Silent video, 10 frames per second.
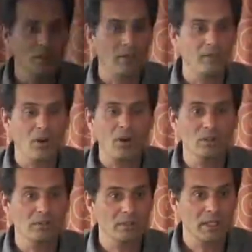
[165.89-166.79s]
You have
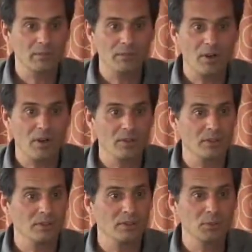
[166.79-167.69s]
all different types of
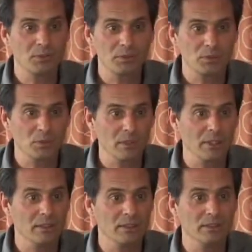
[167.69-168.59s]
authors and spiritual
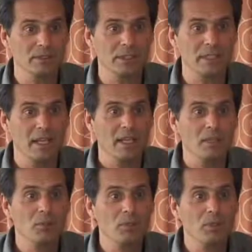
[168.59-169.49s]
leaders, and
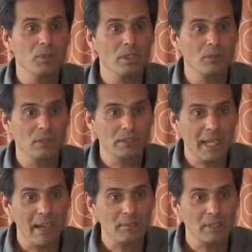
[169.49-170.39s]
the beauty of what's
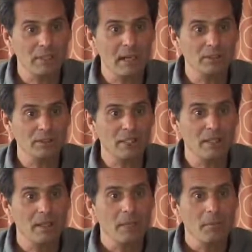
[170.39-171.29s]
happening now is
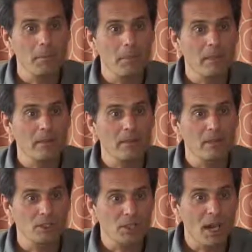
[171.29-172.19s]
that
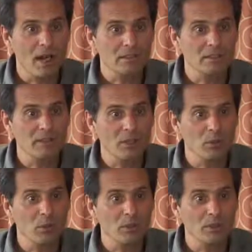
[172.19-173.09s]
the Jacques of our
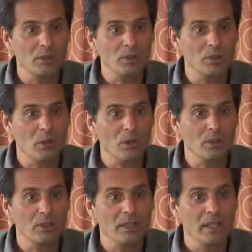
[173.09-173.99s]
world are no
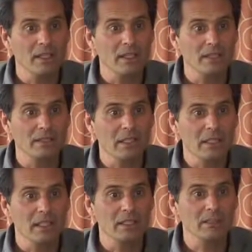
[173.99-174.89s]
longer these
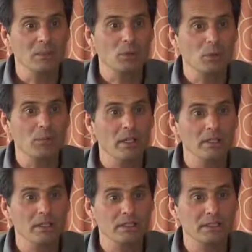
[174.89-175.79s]
individual
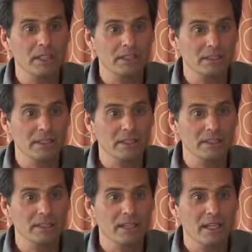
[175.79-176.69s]
pundits that
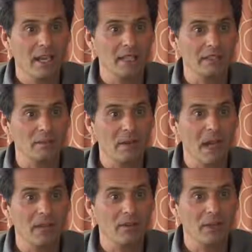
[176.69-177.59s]
exist at some
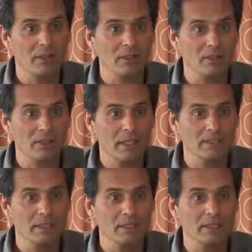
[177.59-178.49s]
hierarchical
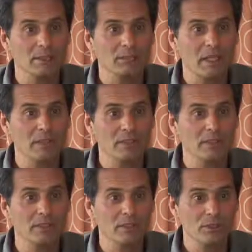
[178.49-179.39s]
level in some type
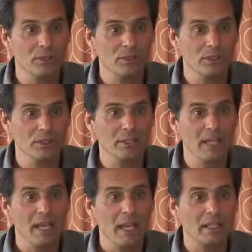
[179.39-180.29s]
of institution,
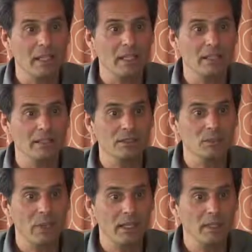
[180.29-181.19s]
and that it
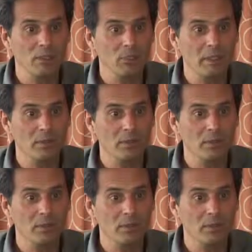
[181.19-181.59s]
is the regular